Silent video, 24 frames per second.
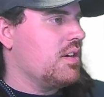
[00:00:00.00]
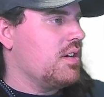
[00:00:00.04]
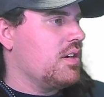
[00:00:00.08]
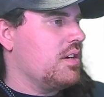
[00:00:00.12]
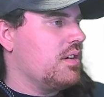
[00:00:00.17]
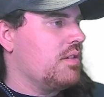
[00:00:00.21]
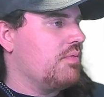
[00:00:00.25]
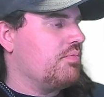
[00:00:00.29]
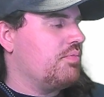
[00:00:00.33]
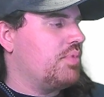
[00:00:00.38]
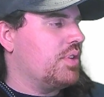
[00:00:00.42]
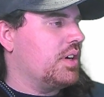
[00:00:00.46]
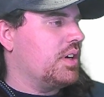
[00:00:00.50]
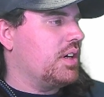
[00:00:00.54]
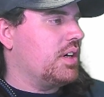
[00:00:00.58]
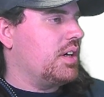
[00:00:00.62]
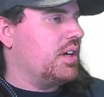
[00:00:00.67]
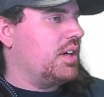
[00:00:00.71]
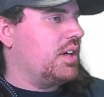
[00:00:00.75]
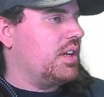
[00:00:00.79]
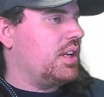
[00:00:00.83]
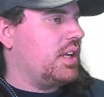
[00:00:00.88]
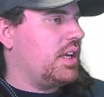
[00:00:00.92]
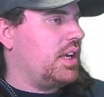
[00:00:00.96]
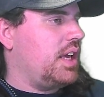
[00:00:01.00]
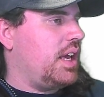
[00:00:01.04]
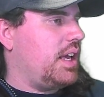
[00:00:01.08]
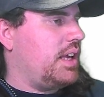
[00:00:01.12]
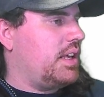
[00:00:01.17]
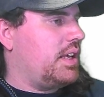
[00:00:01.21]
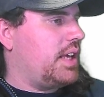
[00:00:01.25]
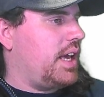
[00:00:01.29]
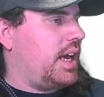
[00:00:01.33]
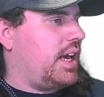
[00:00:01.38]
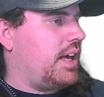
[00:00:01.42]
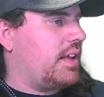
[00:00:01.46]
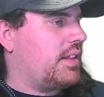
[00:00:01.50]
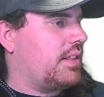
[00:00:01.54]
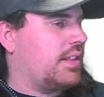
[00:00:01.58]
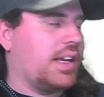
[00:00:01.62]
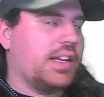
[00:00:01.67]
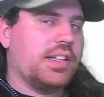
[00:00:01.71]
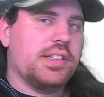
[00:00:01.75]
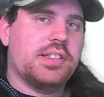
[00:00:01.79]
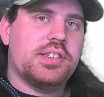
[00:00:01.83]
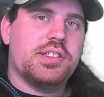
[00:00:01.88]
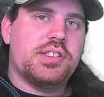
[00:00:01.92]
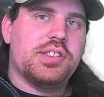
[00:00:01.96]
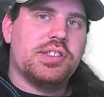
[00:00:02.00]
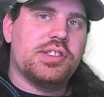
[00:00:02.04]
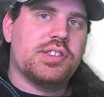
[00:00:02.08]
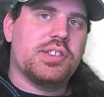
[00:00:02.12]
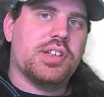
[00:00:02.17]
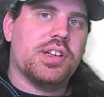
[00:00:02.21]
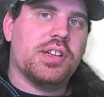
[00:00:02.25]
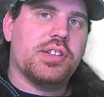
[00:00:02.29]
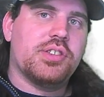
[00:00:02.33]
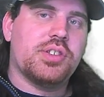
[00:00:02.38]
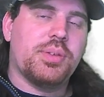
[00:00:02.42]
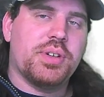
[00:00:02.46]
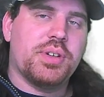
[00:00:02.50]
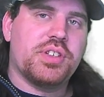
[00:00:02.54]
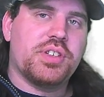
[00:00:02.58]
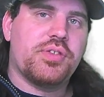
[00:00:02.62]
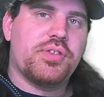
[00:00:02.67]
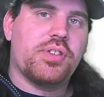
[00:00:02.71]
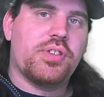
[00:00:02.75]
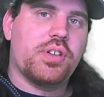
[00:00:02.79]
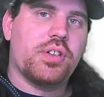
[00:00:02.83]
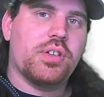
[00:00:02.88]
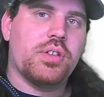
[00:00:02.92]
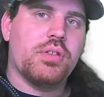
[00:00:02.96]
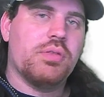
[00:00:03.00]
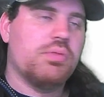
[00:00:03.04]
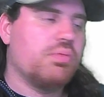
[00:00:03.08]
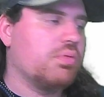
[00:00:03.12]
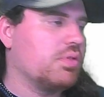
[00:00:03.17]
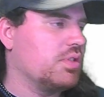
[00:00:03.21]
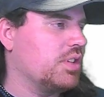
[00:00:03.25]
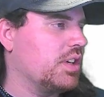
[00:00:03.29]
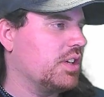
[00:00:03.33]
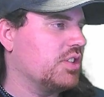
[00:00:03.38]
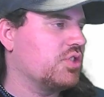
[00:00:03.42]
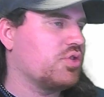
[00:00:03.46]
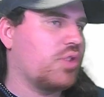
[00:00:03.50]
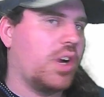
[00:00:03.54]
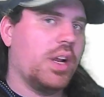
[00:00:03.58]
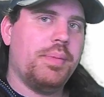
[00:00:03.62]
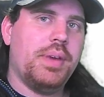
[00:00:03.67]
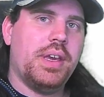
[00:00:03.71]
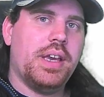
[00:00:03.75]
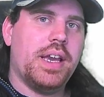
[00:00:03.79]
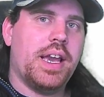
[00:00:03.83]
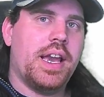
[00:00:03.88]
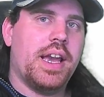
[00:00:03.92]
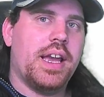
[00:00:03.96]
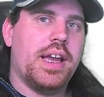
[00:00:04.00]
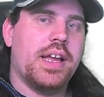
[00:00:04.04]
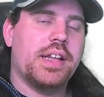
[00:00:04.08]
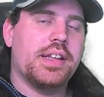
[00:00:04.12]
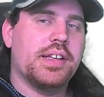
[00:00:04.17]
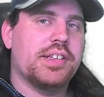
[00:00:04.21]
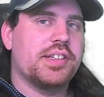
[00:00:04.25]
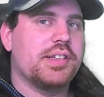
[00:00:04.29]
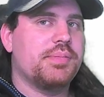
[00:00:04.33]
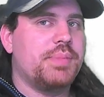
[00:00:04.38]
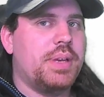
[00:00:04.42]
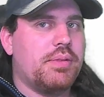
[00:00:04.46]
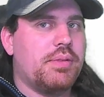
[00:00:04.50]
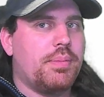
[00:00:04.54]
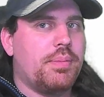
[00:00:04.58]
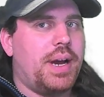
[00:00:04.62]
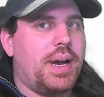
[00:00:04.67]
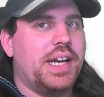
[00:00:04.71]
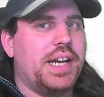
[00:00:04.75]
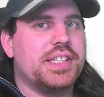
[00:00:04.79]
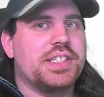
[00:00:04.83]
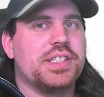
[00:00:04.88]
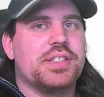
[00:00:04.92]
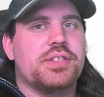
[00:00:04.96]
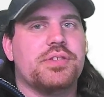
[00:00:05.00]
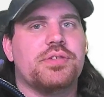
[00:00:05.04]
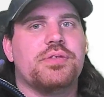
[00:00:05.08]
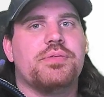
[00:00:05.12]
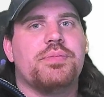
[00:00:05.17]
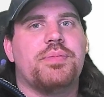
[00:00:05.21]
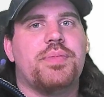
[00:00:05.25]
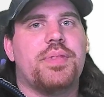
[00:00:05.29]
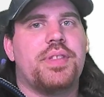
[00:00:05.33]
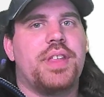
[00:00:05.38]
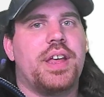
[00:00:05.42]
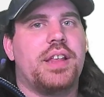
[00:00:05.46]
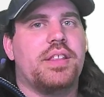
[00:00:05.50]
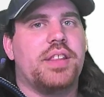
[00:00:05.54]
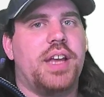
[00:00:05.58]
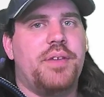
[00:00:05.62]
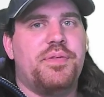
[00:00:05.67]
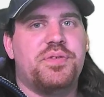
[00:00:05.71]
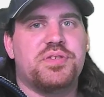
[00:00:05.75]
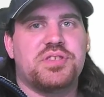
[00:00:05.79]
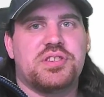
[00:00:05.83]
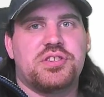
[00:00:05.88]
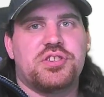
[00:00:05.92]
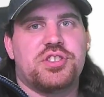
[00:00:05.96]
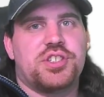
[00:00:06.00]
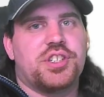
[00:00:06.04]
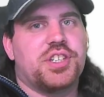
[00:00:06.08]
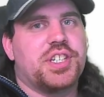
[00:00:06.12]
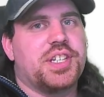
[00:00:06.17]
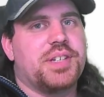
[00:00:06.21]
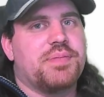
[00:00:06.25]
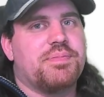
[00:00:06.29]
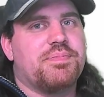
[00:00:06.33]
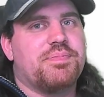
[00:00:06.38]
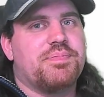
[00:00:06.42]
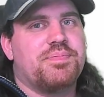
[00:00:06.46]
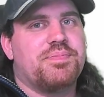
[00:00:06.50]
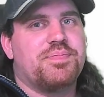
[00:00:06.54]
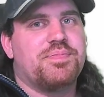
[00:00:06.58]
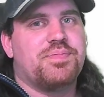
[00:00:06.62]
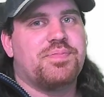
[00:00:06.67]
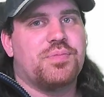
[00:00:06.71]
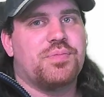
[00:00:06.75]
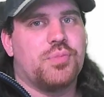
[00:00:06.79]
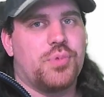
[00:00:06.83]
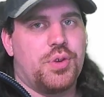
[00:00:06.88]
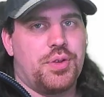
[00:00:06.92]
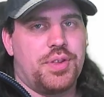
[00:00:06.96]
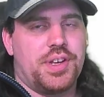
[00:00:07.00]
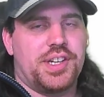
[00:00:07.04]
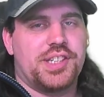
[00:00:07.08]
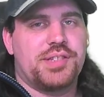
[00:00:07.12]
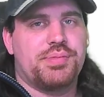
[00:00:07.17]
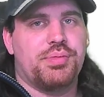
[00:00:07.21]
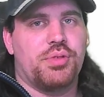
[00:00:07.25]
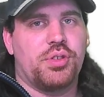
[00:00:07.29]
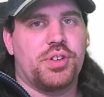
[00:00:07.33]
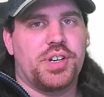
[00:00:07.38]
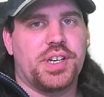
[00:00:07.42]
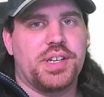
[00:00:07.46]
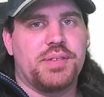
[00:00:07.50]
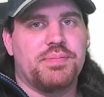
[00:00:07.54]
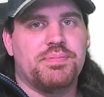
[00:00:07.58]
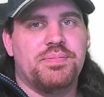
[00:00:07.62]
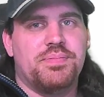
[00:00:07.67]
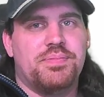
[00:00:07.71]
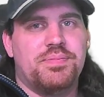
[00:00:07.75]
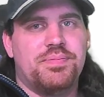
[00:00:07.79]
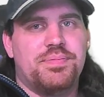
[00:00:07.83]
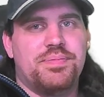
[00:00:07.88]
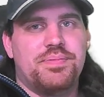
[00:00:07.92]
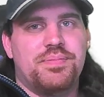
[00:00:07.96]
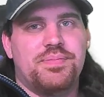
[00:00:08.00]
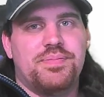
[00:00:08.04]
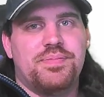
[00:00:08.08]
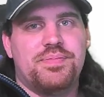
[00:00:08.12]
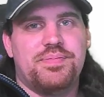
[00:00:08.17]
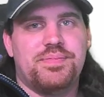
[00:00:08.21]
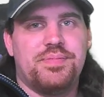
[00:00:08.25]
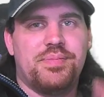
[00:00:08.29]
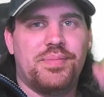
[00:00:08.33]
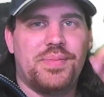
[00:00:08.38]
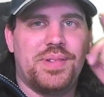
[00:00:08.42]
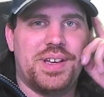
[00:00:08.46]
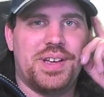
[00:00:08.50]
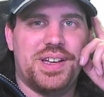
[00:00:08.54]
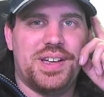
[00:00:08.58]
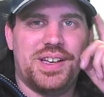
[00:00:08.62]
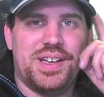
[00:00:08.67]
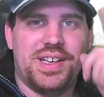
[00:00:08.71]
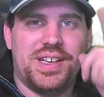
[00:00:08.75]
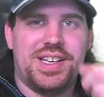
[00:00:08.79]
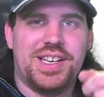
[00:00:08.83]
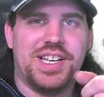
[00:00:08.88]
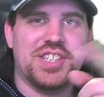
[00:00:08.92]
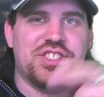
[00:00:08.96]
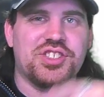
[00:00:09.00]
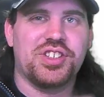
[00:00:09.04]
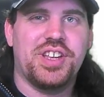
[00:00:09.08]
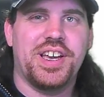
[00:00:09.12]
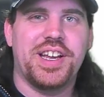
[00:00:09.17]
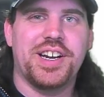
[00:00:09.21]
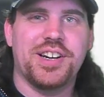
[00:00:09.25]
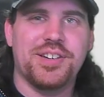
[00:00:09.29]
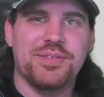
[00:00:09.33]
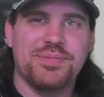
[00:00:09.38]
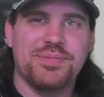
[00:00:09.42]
But yeah, thanks so much for joining me, and this is me reminding you that life is a journey worth exploring. Catch you later.